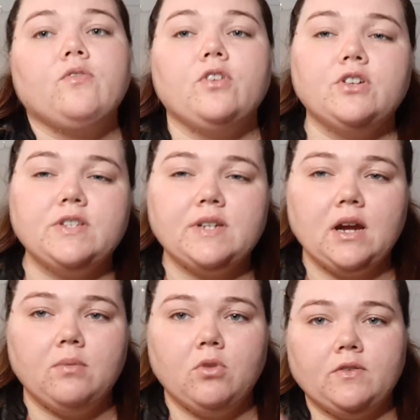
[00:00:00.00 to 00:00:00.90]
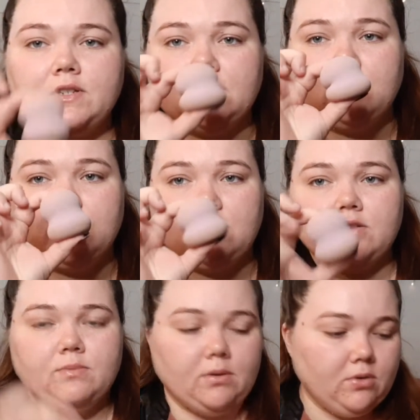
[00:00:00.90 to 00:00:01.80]
First, I'm obviously going to
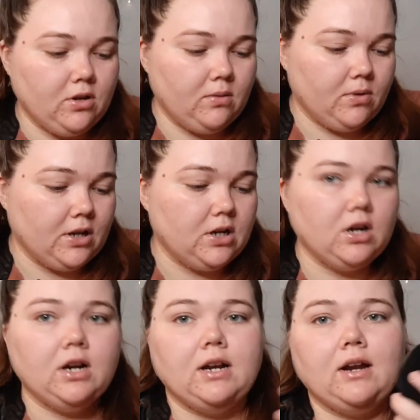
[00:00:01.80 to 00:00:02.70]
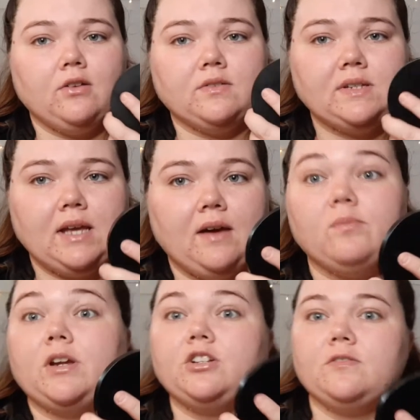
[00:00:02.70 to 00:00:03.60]
use my beauty blender, and I obviously have
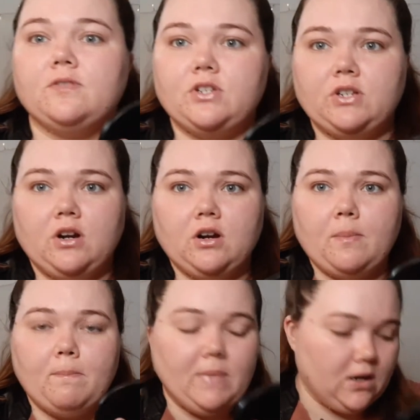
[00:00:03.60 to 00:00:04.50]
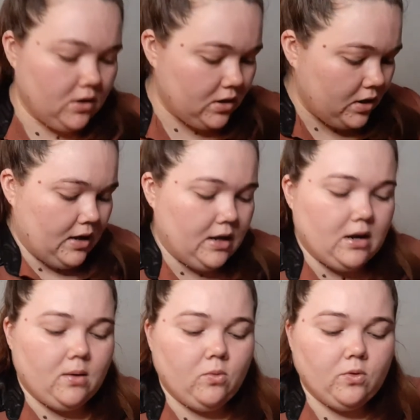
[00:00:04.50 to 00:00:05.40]
my Jeffree Star mirror, and
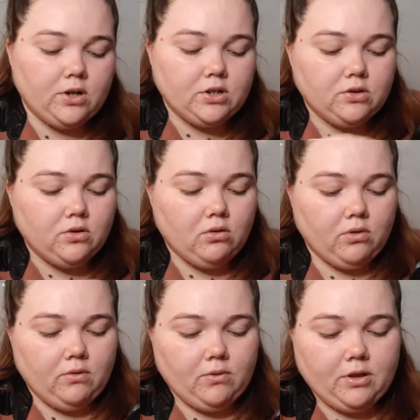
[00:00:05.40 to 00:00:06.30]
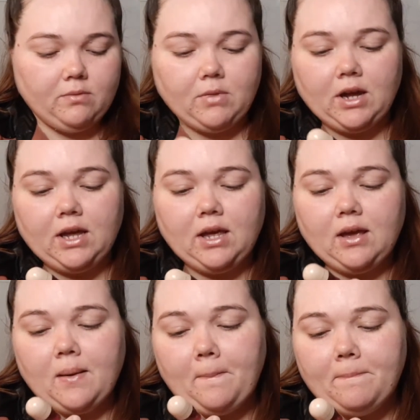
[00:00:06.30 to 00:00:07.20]
I'm going to go in with
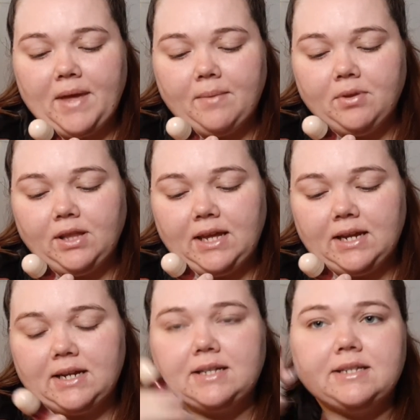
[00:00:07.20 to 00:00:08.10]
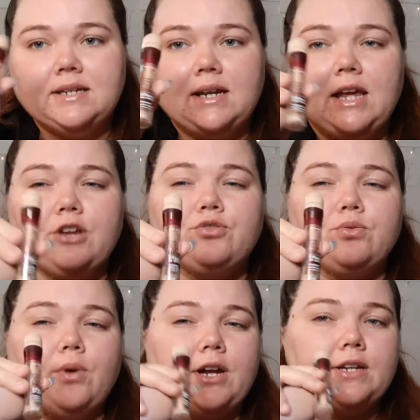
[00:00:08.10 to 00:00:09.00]
my Maybelline Instant Age
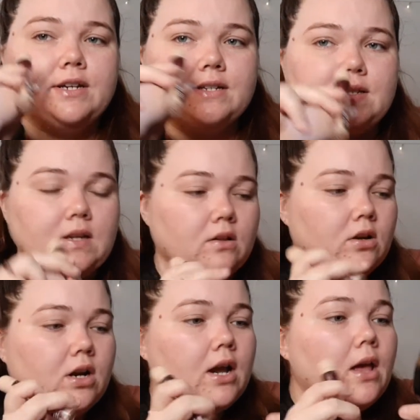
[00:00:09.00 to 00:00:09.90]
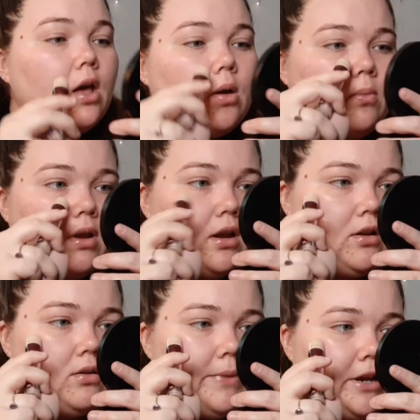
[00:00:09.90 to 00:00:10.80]
Rewind Concealer. Put it
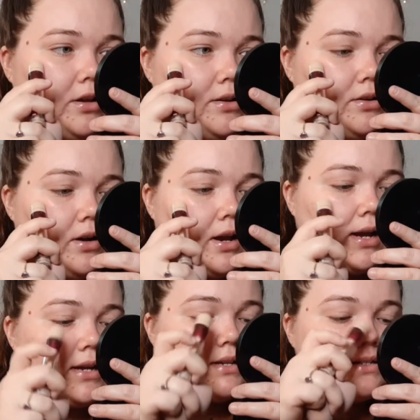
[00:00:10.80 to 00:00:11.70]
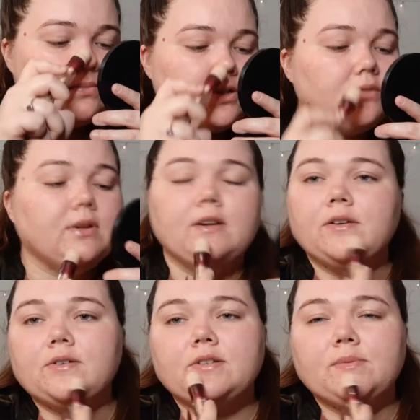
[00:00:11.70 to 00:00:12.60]
under my under eyes, the bridge of my
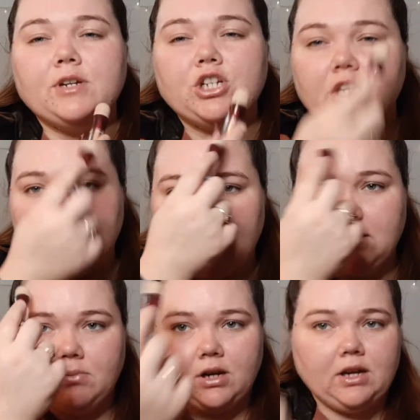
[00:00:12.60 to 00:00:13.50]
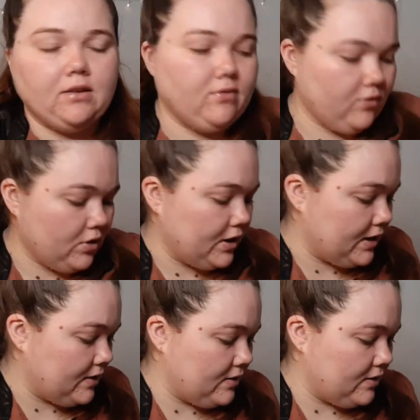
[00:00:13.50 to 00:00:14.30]
nose, my chin, and my forehead.